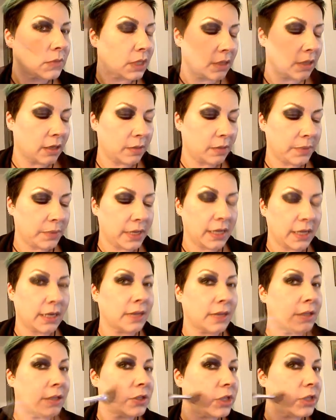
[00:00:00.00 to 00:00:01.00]
A little pink
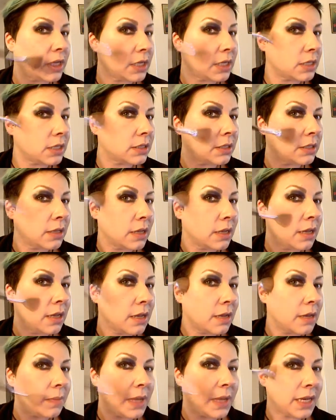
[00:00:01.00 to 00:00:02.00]
on the cheeks.
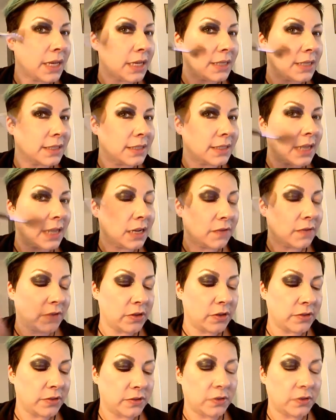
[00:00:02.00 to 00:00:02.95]
Pink is a sign of youth,